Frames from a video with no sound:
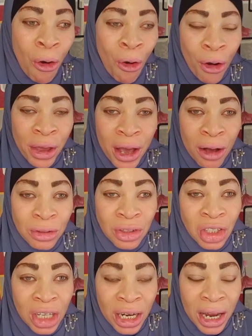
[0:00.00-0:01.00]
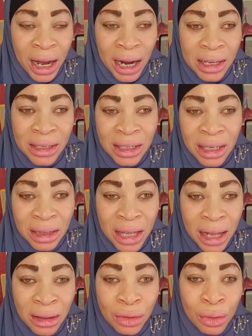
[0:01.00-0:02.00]
Oils generally
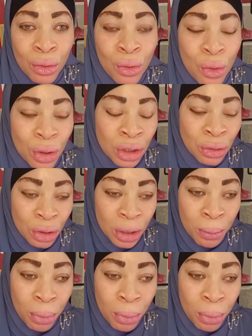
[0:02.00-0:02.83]
tend to go into the